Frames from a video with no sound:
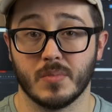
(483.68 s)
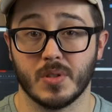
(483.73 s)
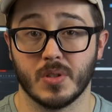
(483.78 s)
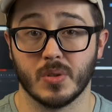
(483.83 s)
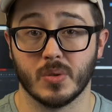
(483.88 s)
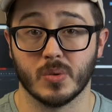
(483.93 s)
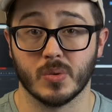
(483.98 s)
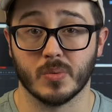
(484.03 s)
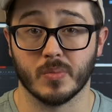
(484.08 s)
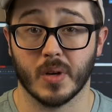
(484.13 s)

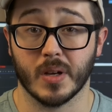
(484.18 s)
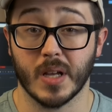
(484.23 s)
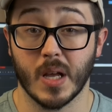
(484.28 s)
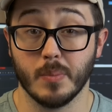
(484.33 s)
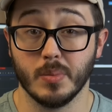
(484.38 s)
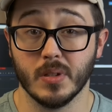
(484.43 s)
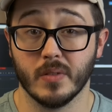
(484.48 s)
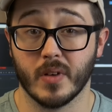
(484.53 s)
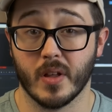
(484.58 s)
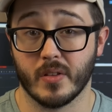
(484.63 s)
to a
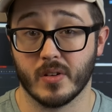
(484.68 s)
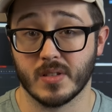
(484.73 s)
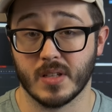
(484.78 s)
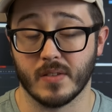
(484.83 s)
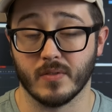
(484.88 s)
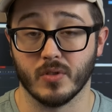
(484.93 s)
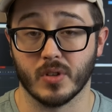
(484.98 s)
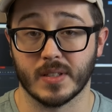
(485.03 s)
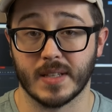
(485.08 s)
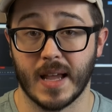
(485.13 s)
couple of others
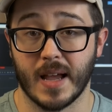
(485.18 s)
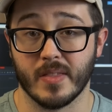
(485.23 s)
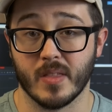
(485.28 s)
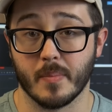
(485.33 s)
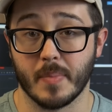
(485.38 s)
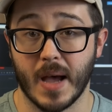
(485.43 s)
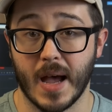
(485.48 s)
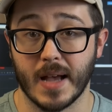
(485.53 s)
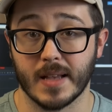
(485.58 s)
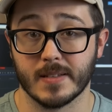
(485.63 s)
I've looked at in the
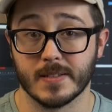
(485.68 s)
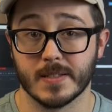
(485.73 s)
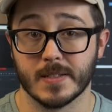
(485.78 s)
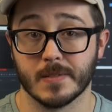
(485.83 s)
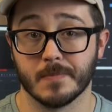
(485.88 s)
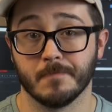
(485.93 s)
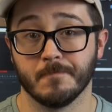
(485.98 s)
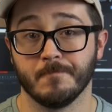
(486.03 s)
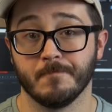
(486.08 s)
past.